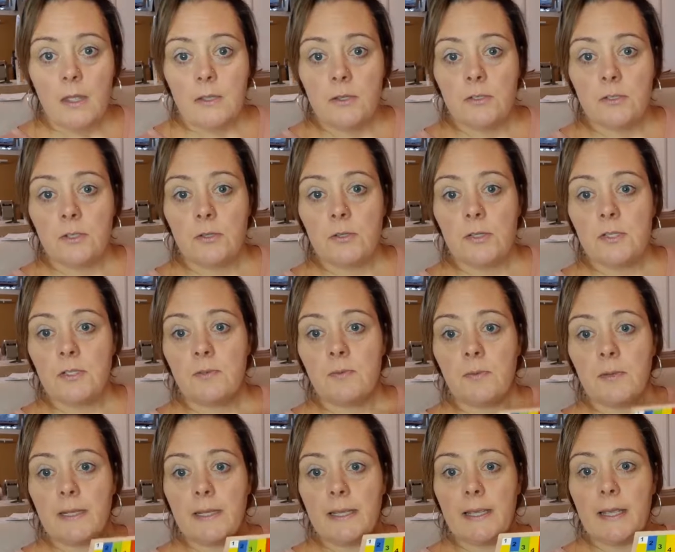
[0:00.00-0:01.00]
So this
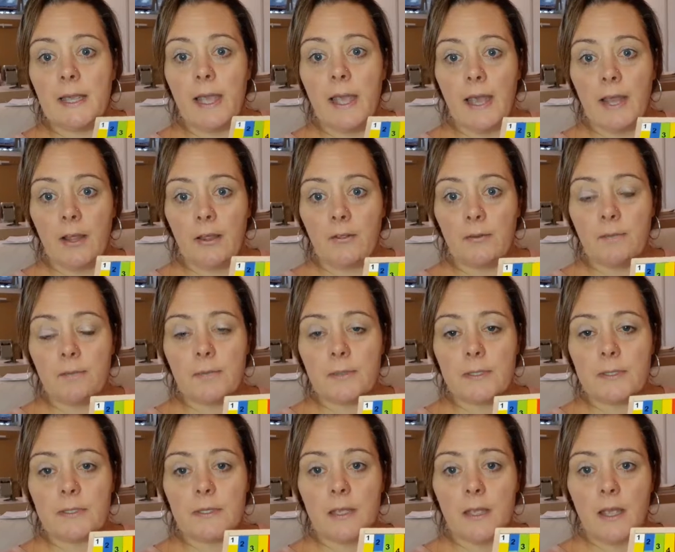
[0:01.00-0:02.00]
really
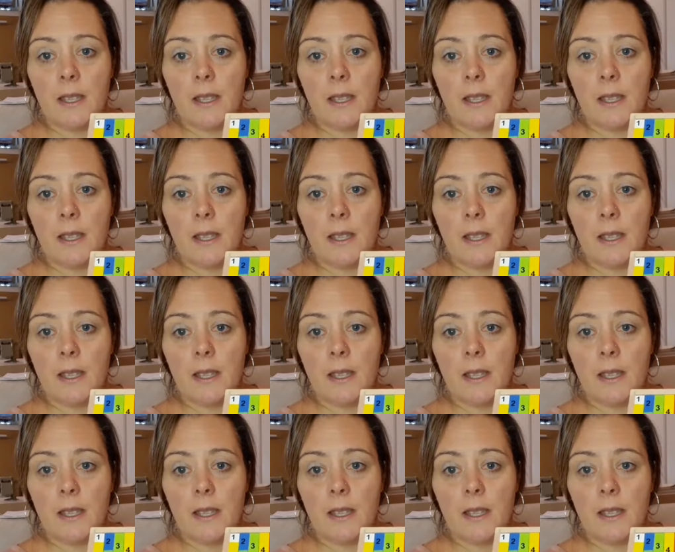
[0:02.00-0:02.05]
helps